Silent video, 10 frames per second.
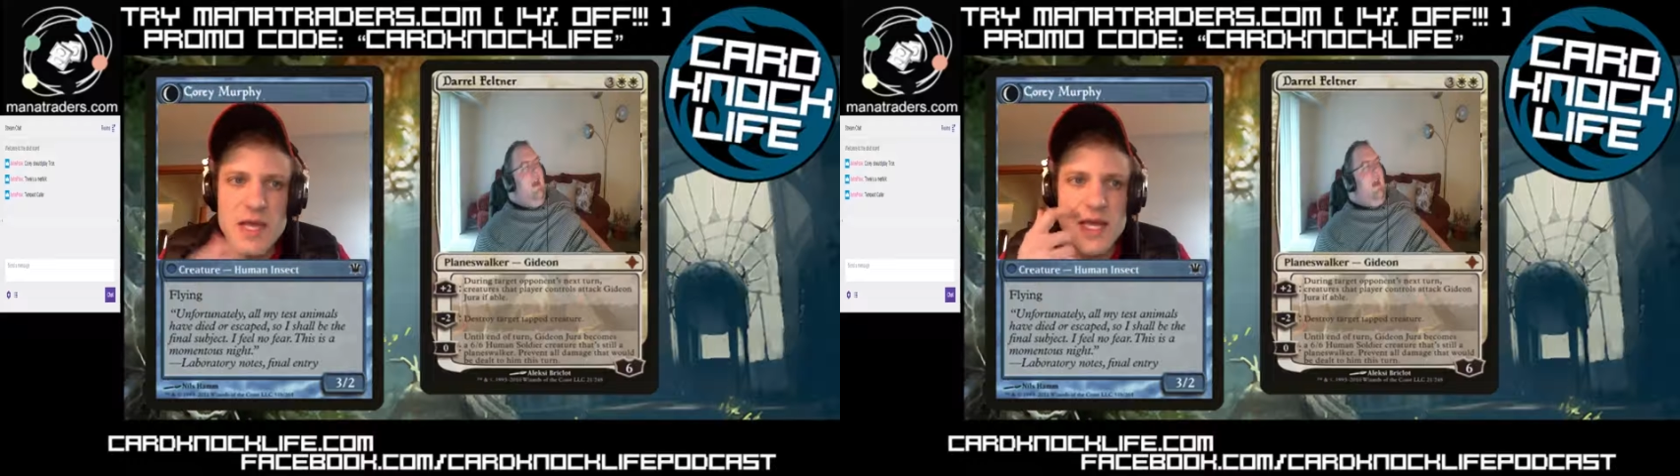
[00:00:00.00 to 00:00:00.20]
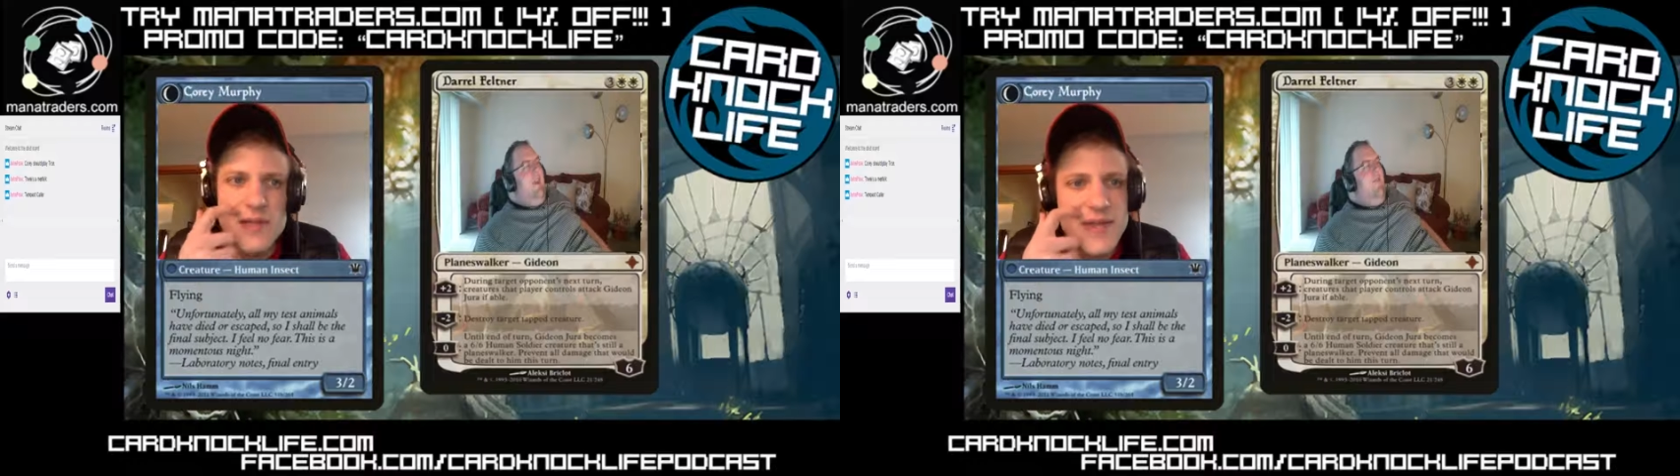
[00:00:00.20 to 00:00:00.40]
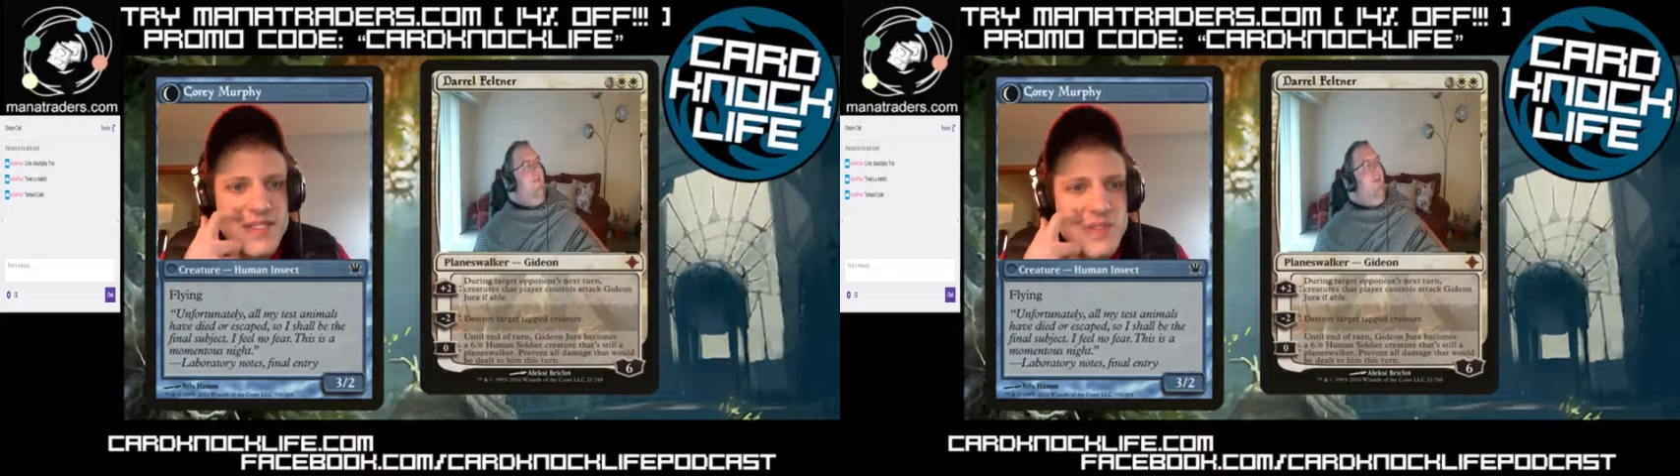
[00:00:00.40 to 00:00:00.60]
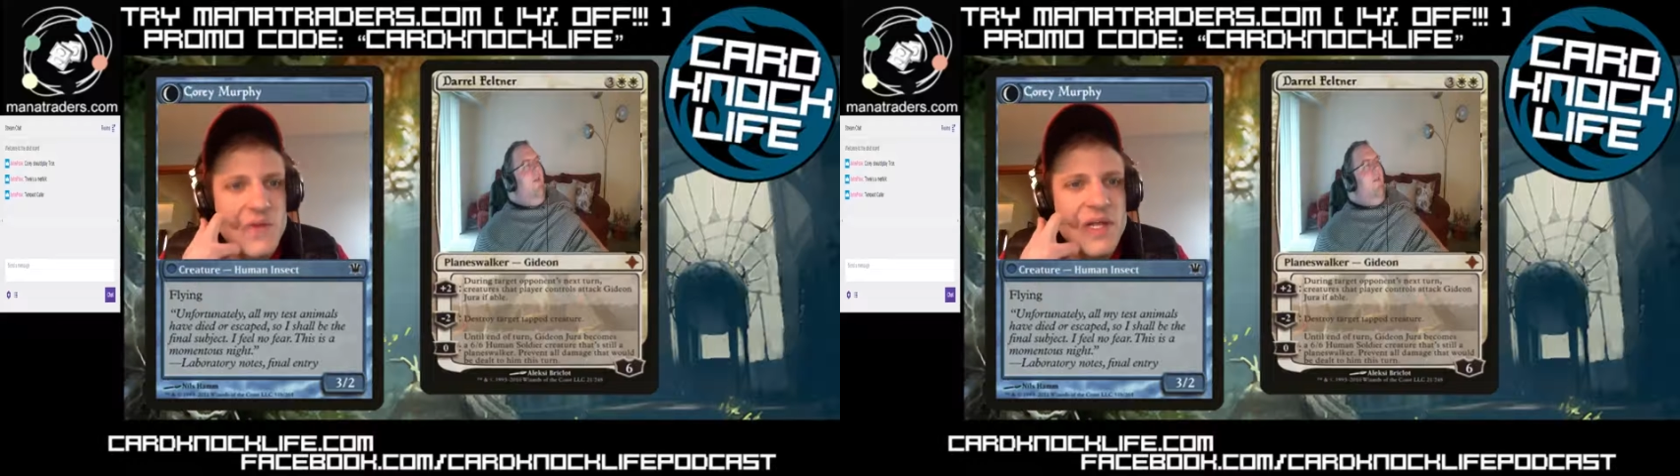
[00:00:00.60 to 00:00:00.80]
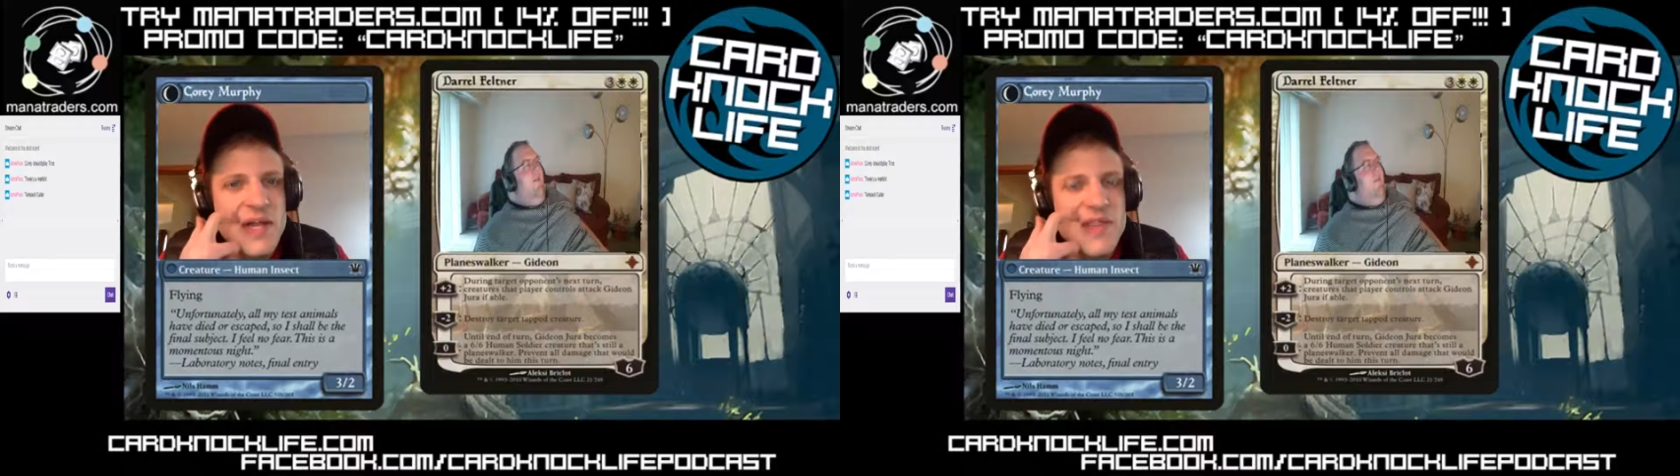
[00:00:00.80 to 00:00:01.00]
That's the
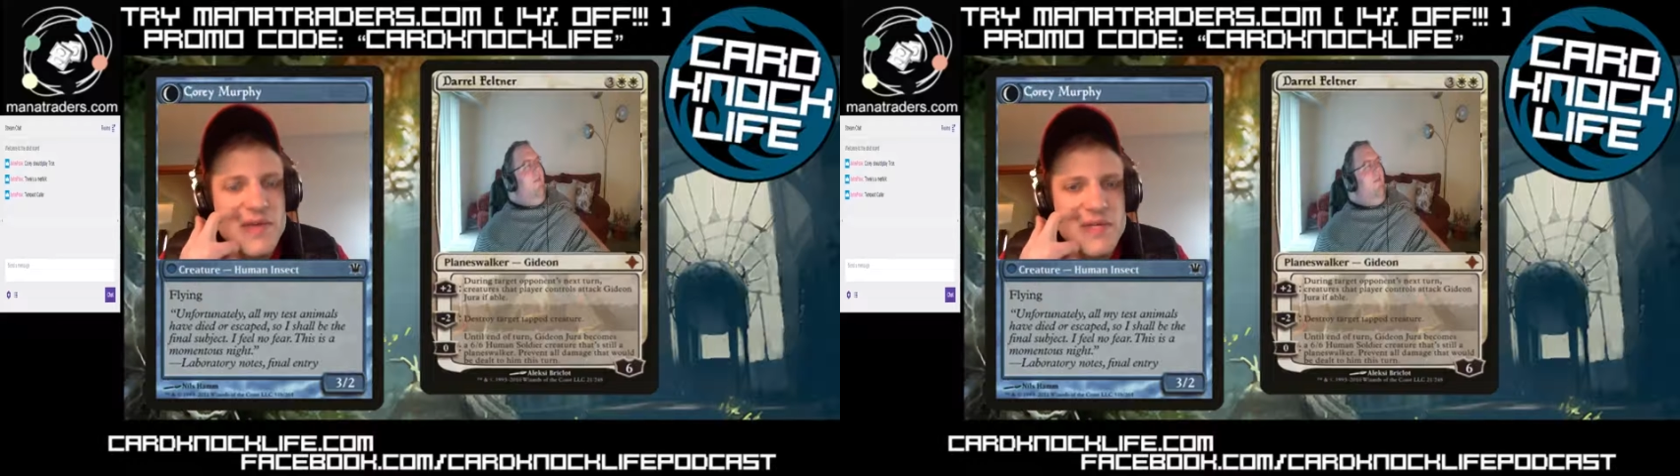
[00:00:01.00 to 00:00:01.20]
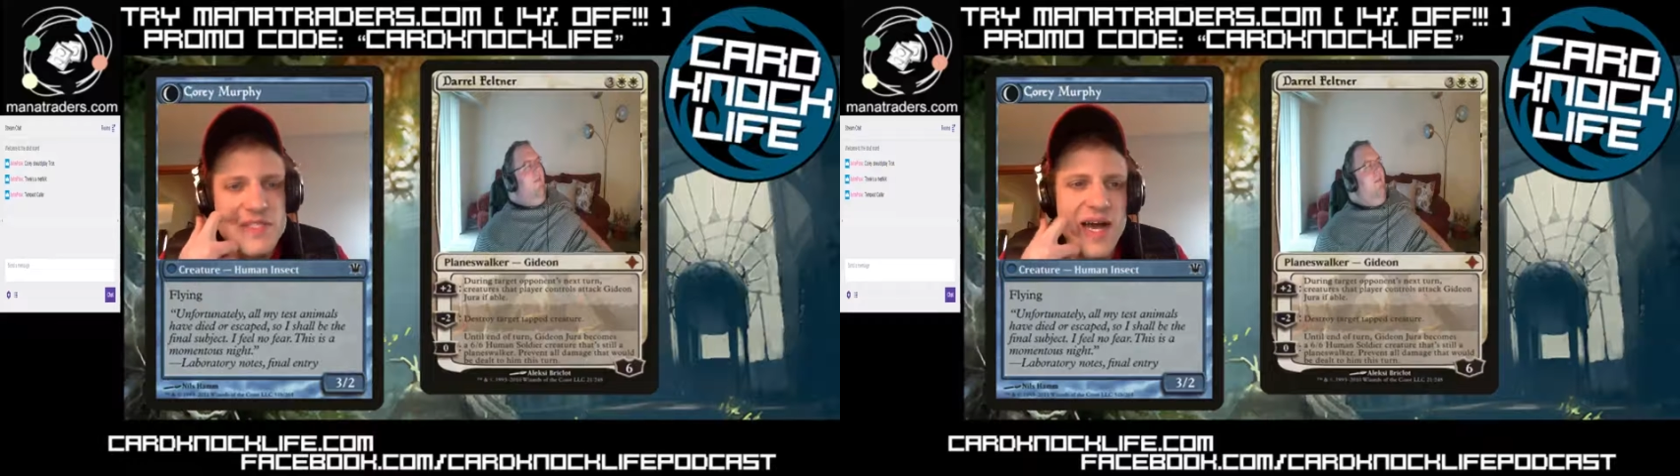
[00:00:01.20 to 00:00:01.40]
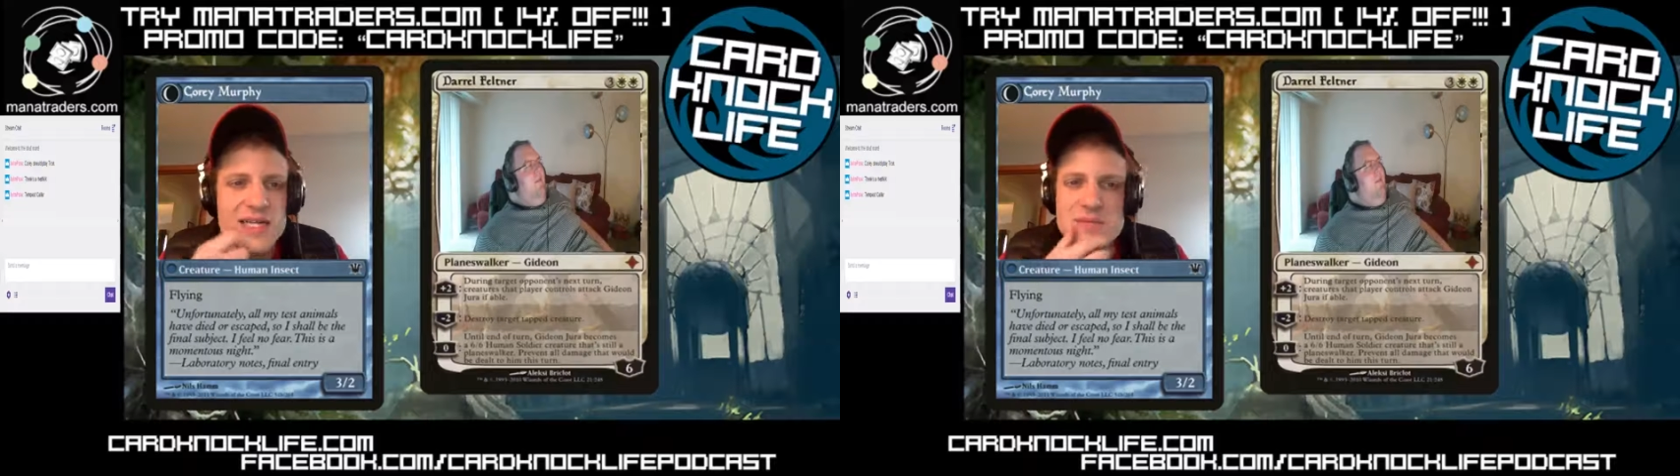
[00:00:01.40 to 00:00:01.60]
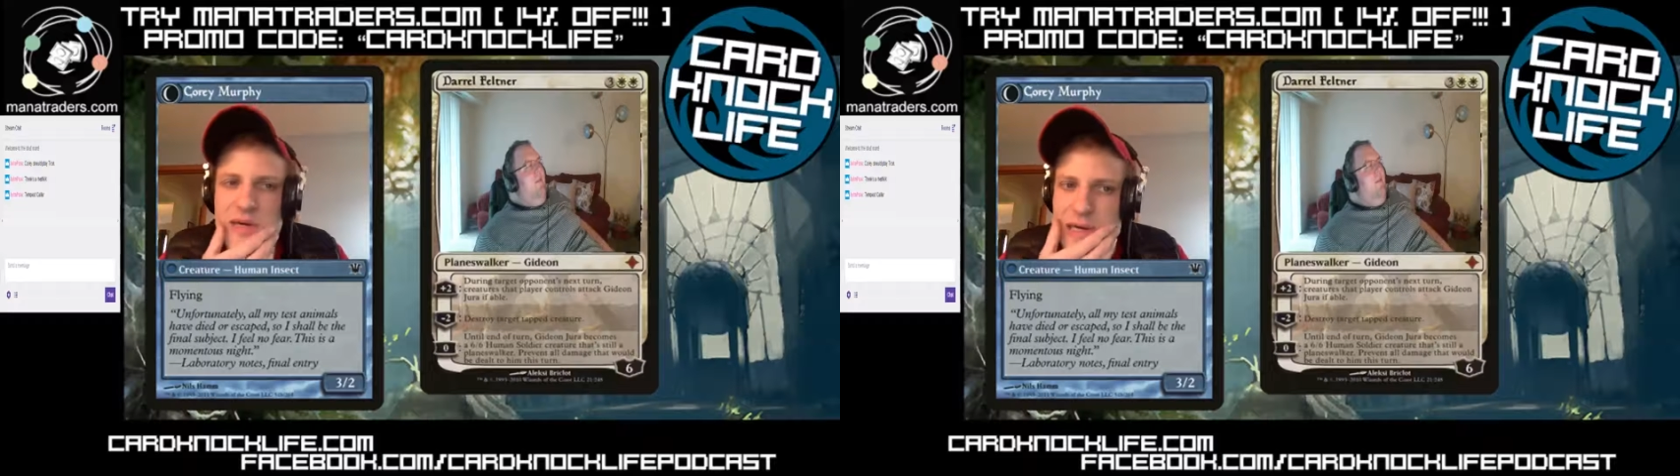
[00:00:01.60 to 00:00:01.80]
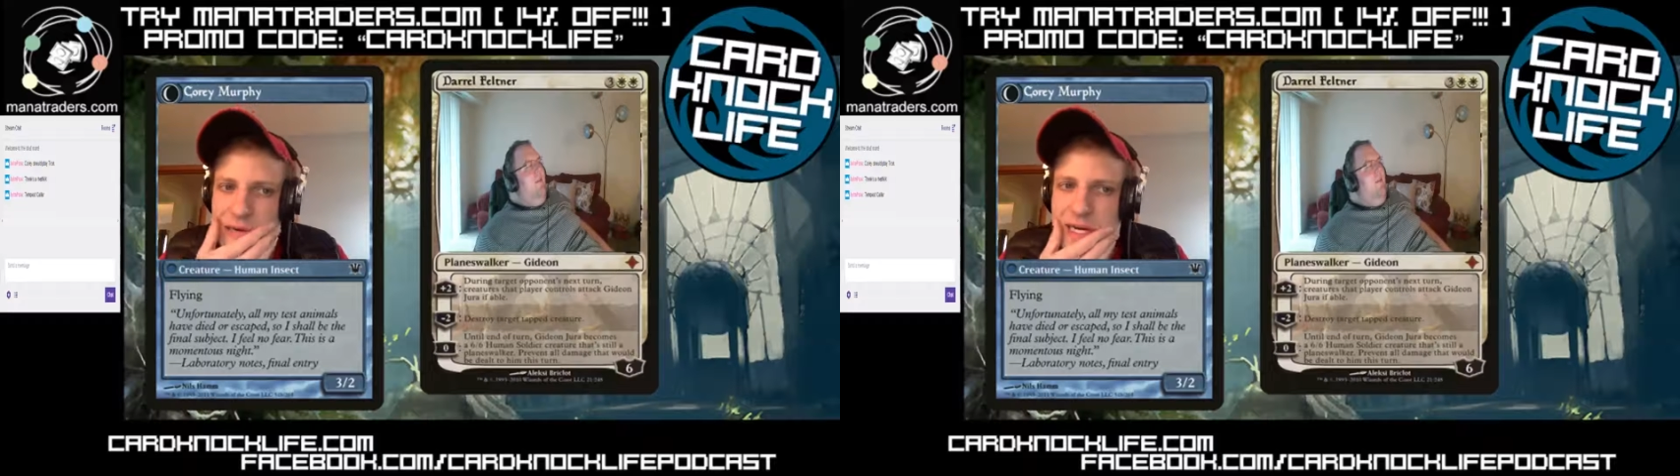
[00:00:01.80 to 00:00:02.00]
one I think we talked
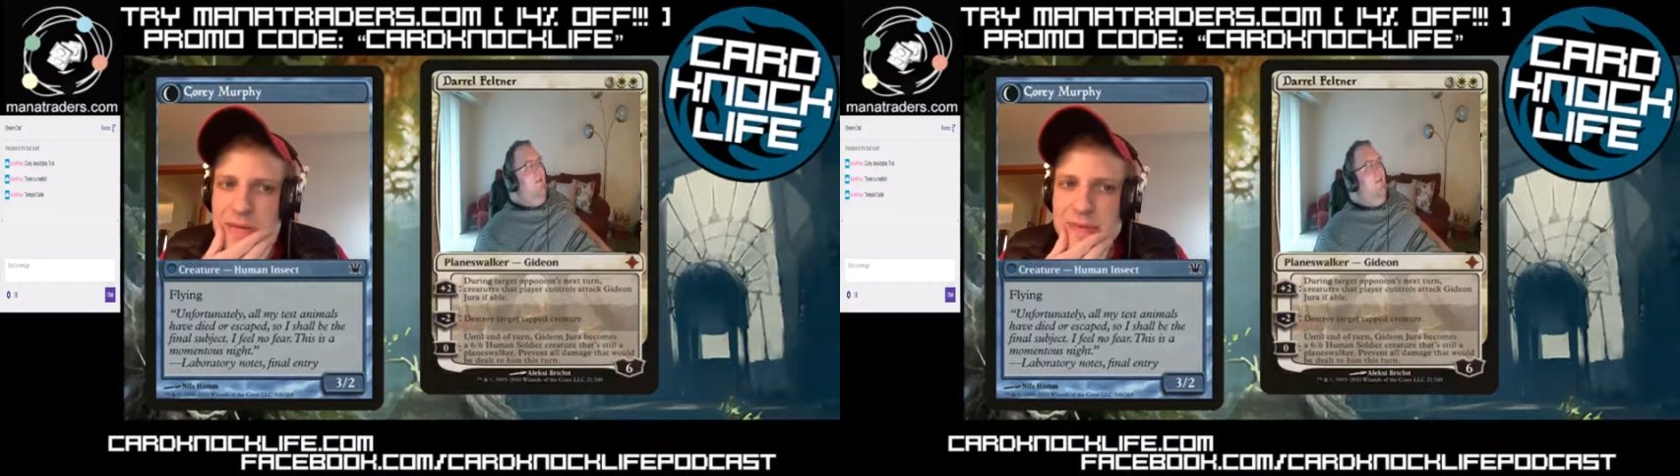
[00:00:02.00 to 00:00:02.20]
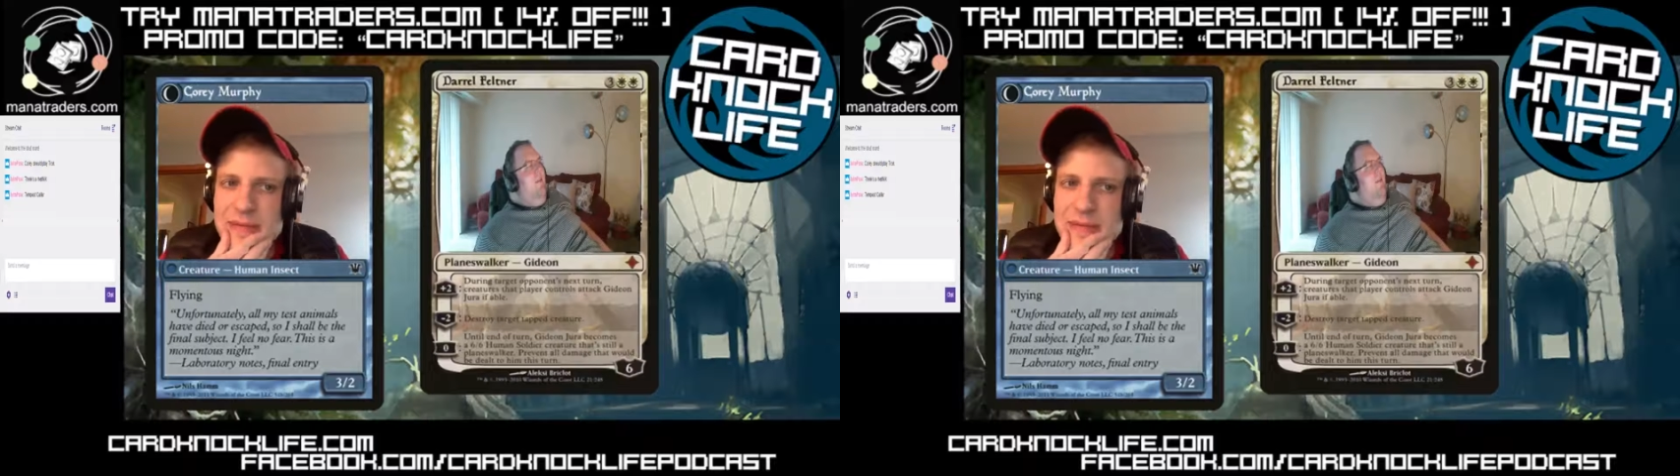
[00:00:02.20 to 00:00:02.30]
about already. But